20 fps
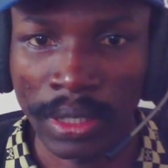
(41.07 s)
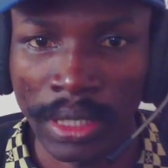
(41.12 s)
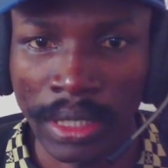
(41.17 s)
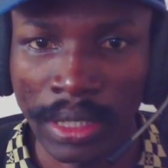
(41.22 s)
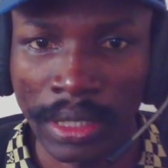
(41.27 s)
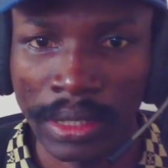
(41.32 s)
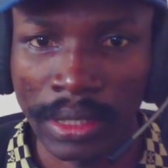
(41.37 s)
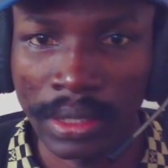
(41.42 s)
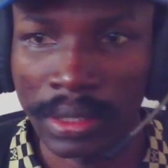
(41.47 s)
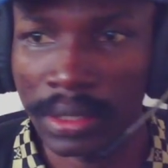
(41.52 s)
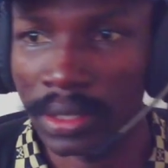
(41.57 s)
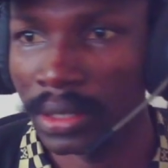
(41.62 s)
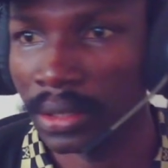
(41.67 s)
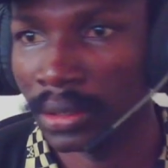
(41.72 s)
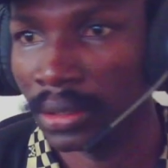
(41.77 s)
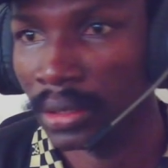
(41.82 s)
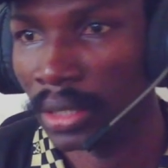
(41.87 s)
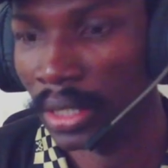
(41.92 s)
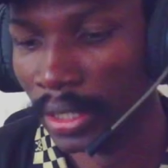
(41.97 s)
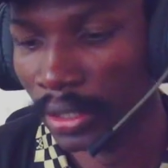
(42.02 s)

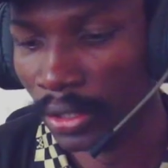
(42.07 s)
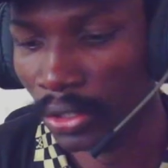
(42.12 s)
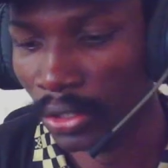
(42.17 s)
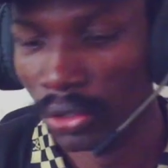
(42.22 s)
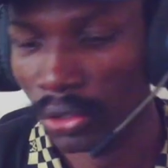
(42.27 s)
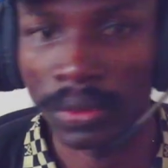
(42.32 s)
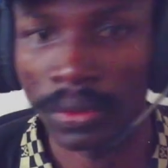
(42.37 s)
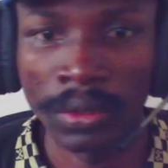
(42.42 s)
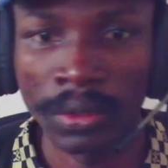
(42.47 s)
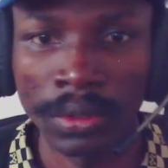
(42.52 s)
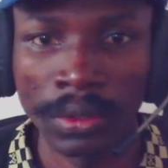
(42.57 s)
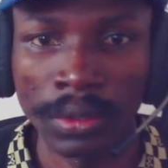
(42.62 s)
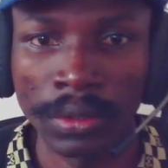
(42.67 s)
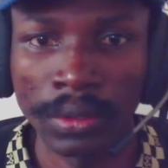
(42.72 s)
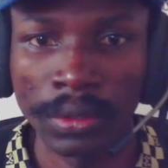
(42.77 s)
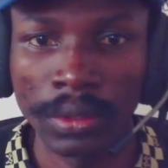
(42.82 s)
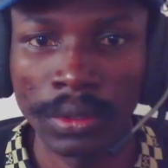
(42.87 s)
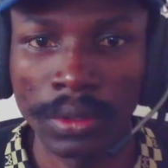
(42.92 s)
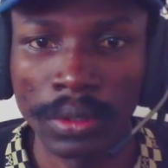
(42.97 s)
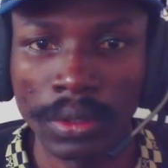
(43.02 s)

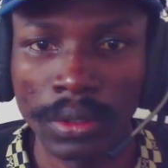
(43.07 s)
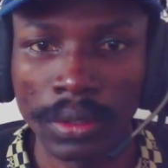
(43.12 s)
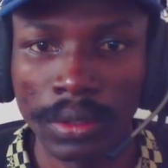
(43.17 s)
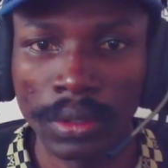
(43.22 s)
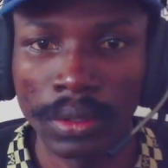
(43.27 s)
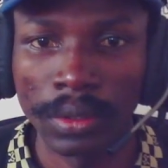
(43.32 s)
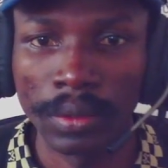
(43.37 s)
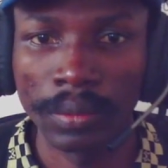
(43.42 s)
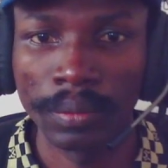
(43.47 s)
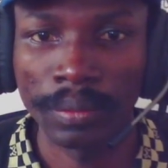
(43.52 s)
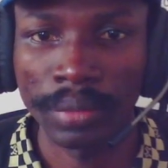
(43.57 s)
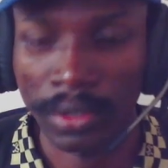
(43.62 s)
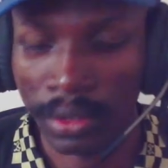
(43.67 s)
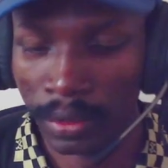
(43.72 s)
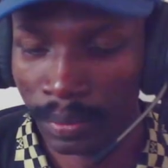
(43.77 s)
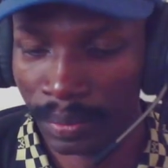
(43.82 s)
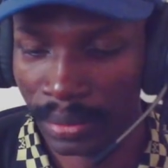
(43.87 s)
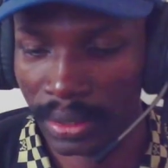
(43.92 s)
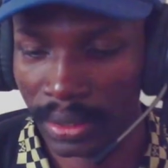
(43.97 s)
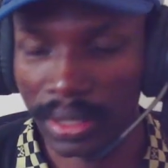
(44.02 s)
intellectual
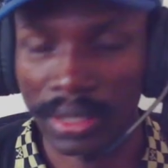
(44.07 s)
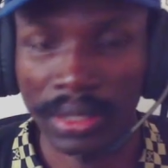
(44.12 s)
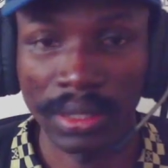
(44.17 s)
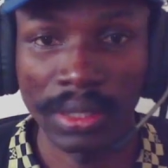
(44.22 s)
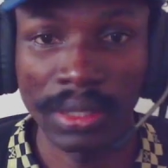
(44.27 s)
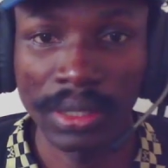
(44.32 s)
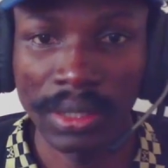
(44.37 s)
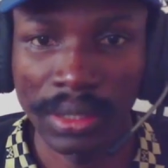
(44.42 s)
property.